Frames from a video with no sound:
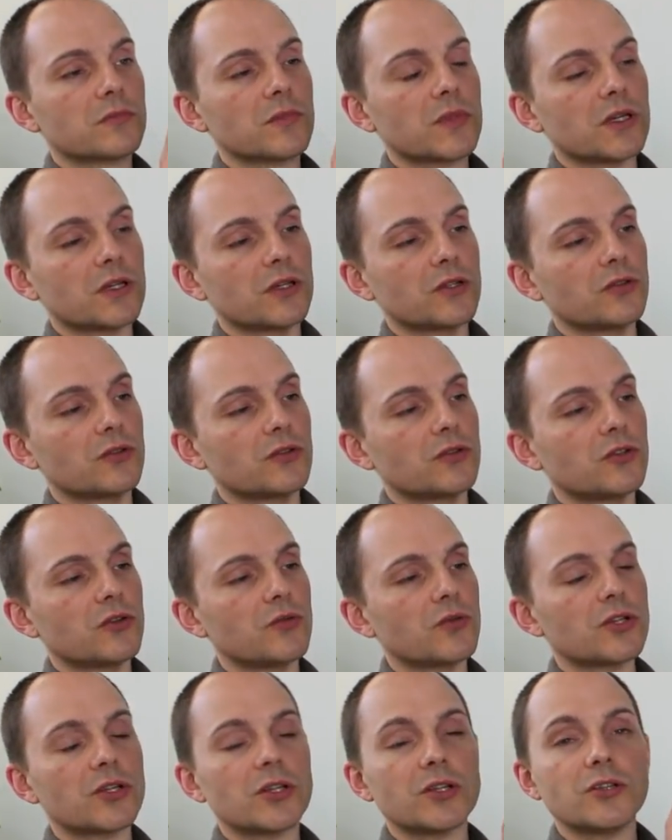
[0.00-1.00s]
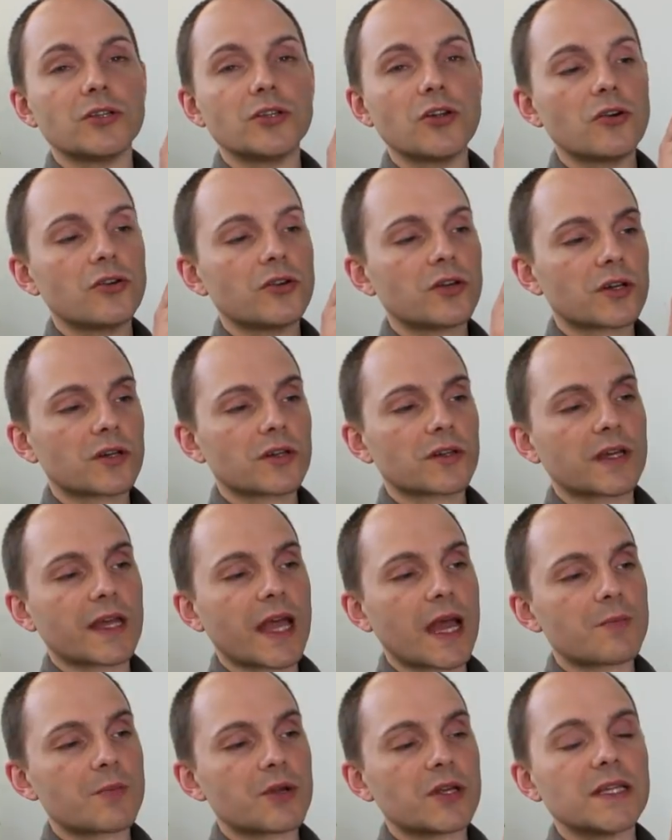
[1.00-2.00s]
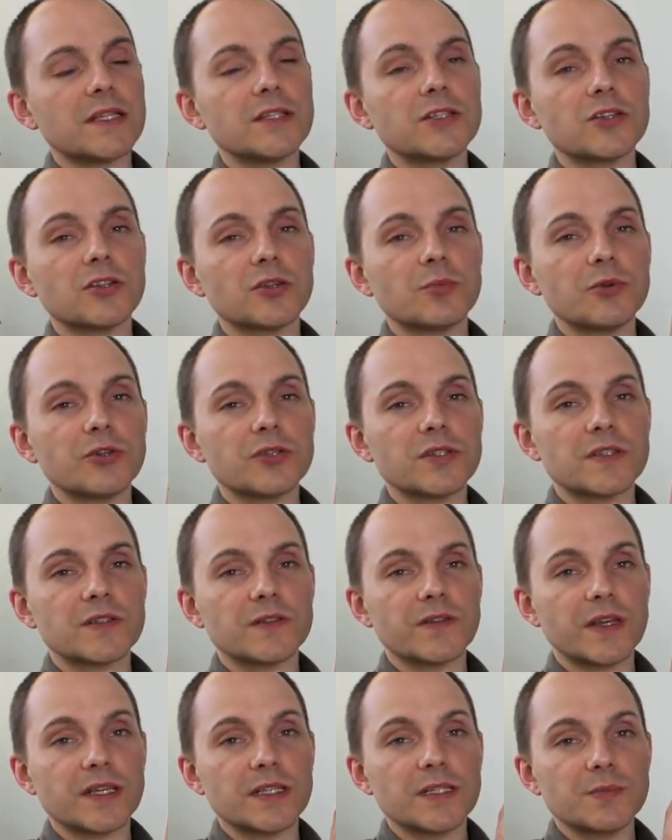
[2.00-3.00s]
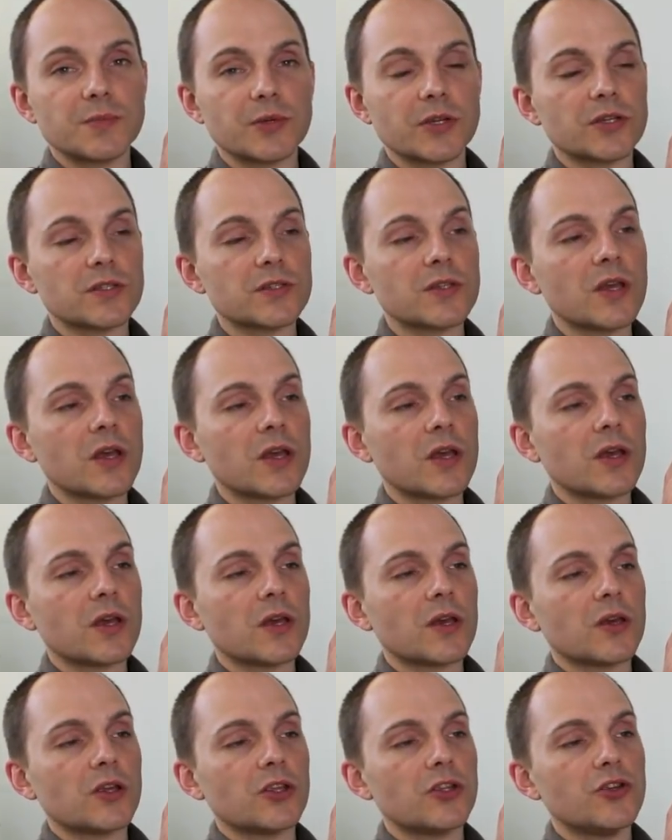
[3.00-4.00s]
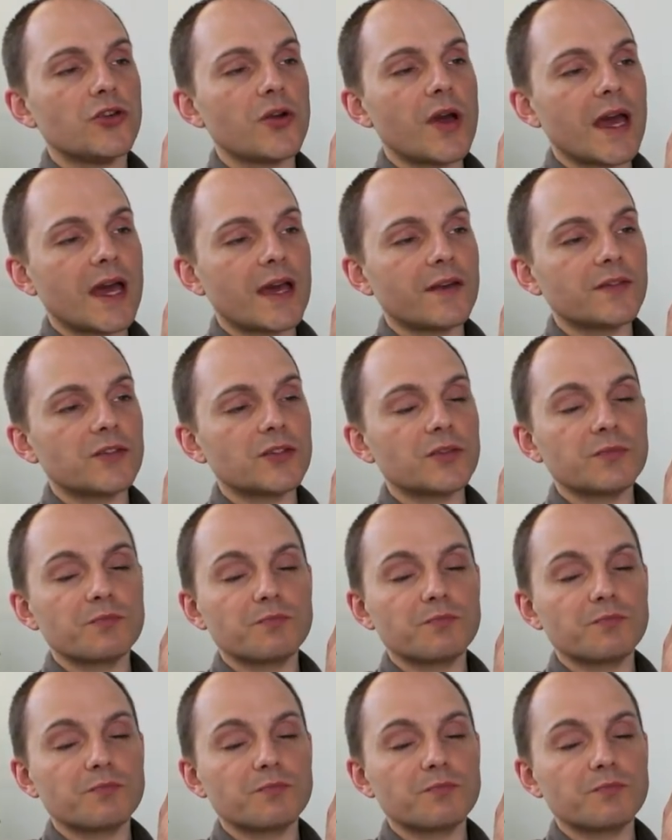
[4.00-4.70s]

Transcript: don't want to knock the camera into the person's face, because you have